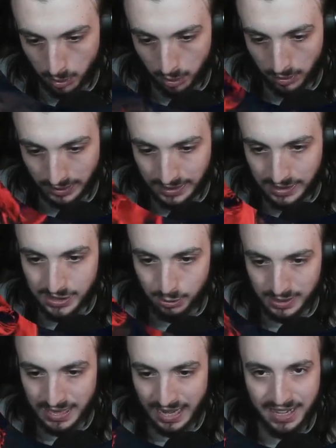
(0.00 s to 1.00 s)
Oh, that
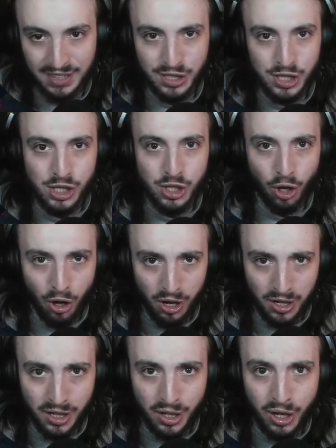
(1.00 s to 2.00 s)
geezer was getting the
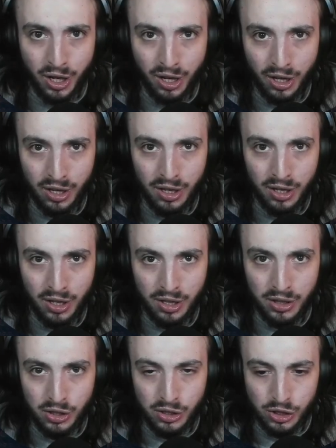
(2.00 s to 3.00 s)
suck,
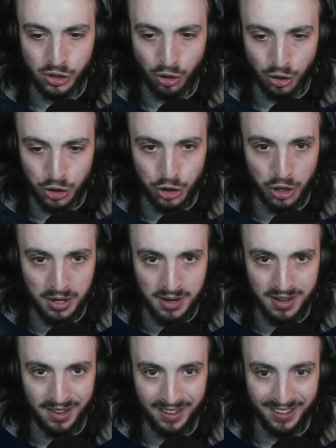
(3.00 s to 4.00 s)
The suction?
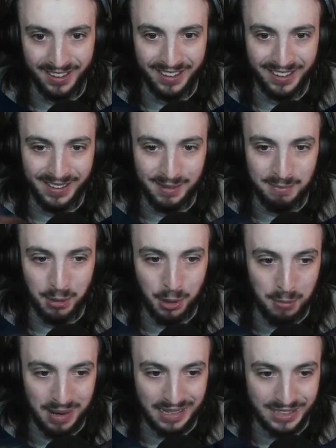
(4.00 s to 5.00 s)

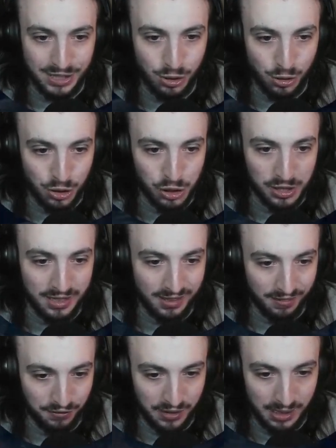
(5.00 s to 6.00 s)
Oh man, the suction
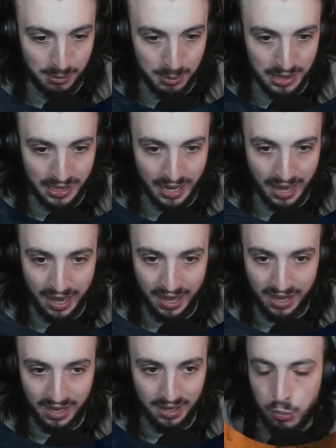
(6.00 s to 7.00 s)
lifted him in the
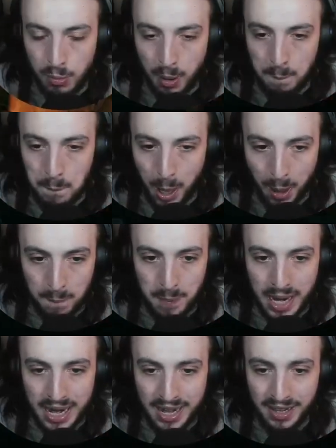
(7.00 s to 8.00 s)
air? Come on, pop
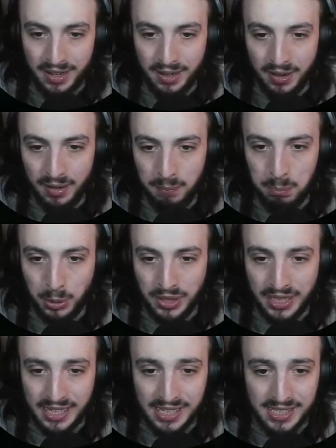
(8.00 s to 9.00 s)
man!
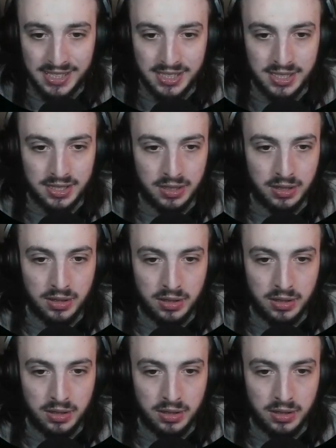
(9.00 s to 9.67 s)
Buddies!